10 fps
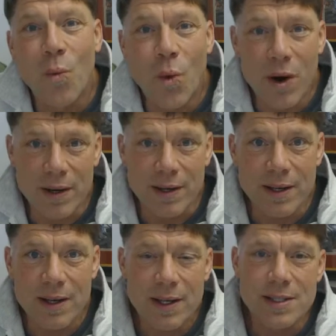
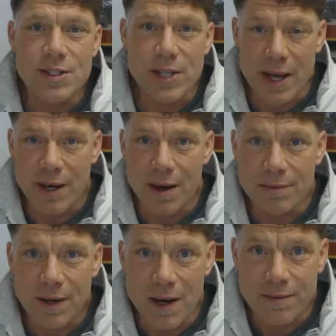one set
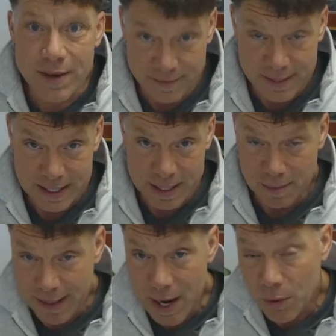of
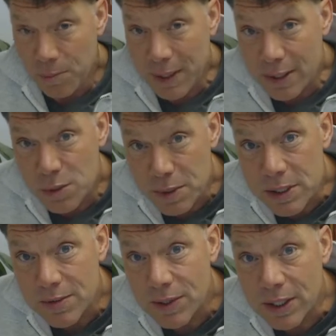income, and that would be
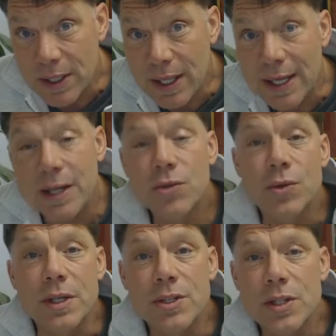specifically the
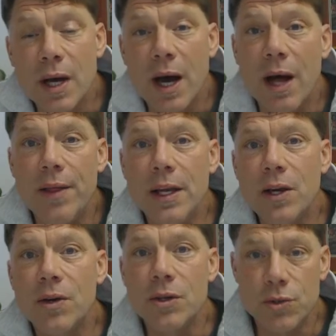interest that
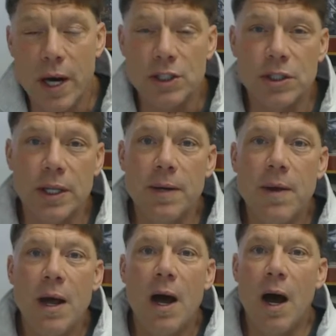you're contractually
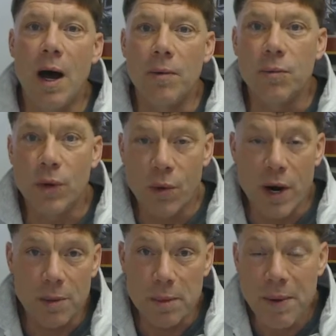
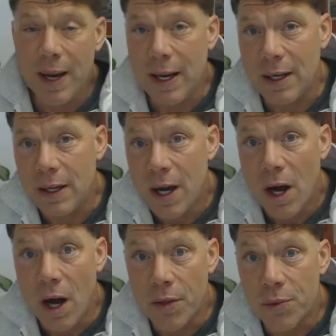required to be paid
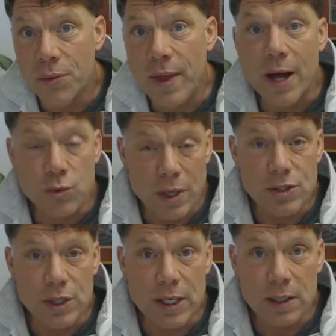through that
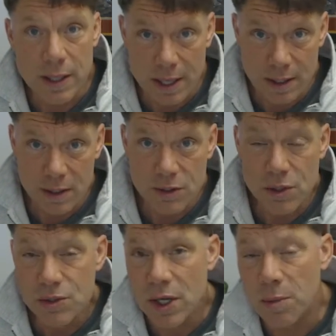trust deed and the
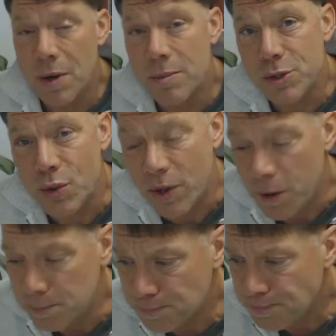associated promissory
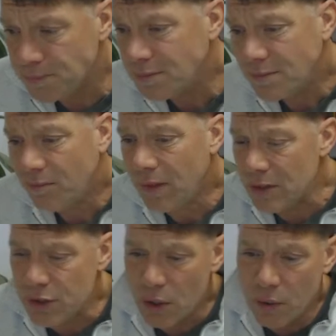note.
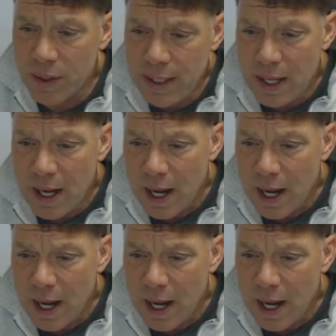So